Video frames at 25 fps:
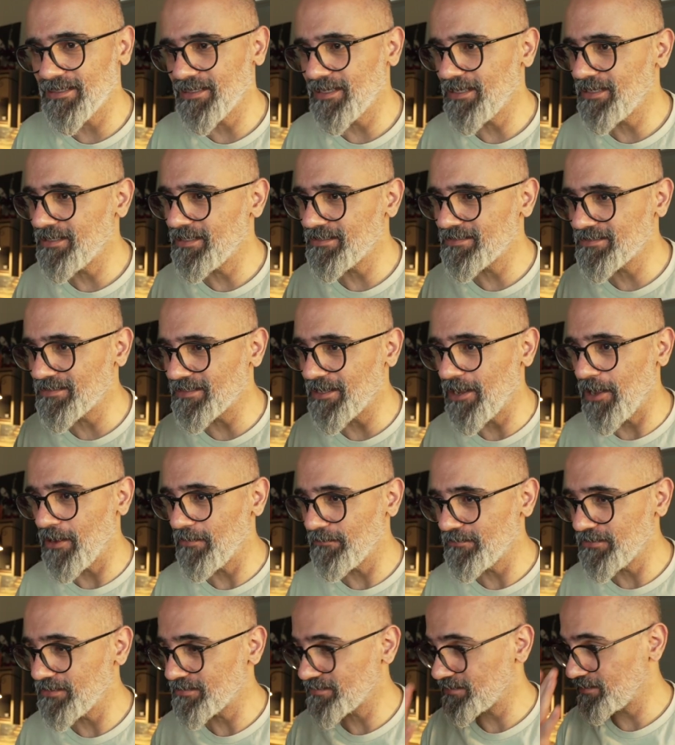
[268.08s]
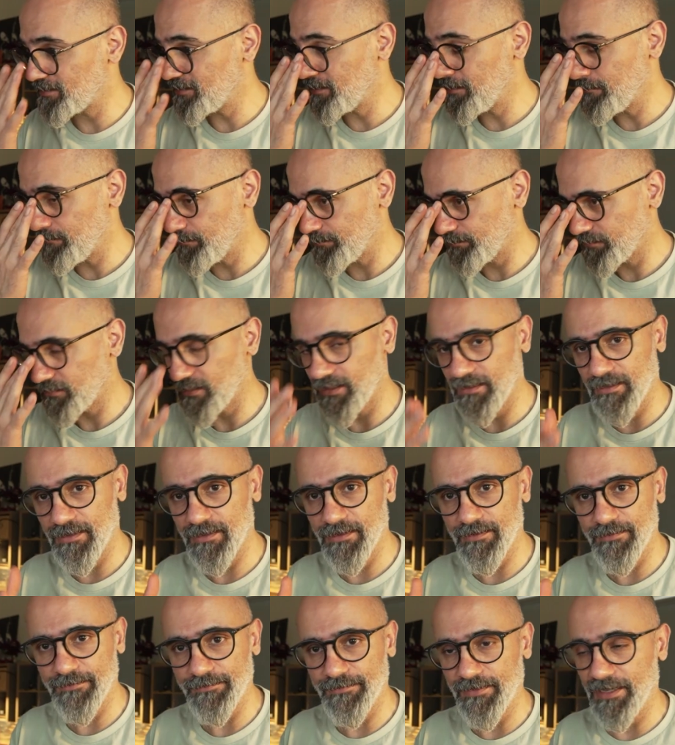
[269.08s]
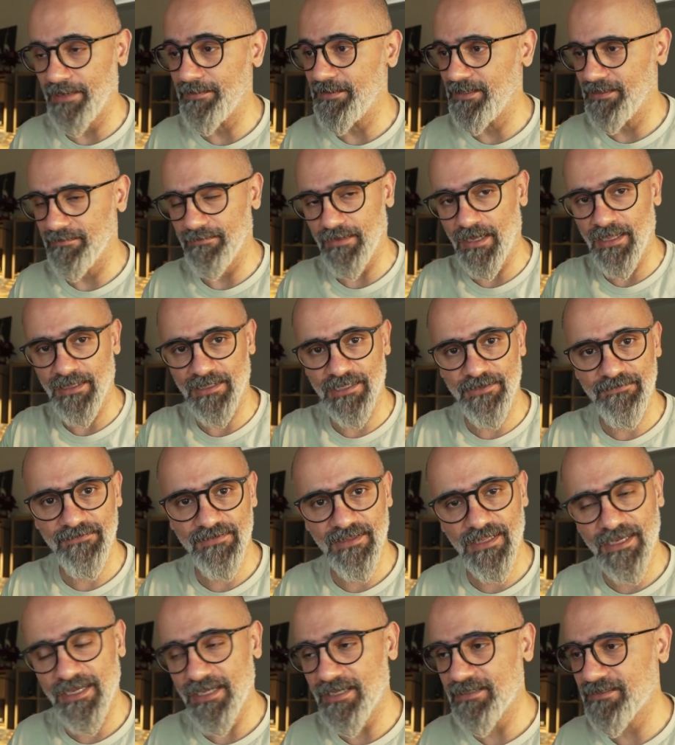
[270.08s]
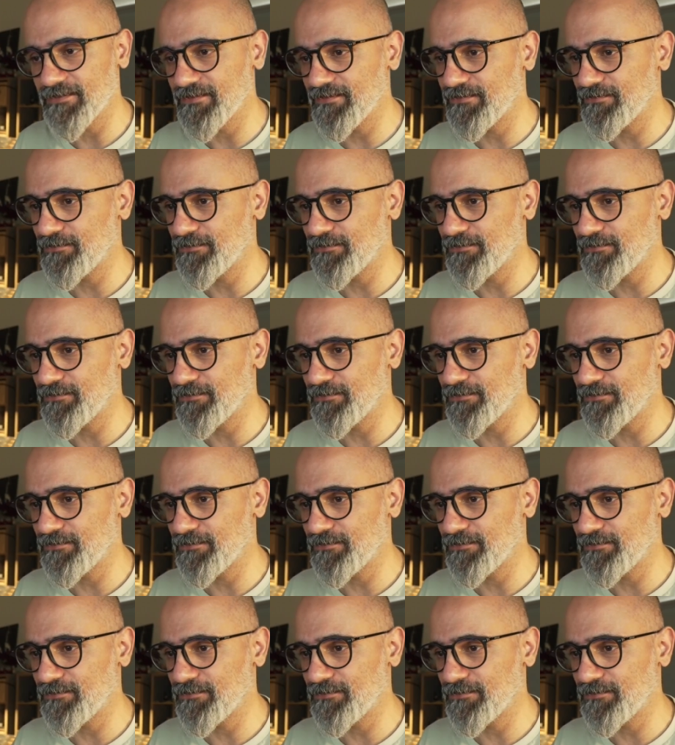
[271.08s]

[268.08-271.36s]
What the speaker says: It's obviously, I'll leave links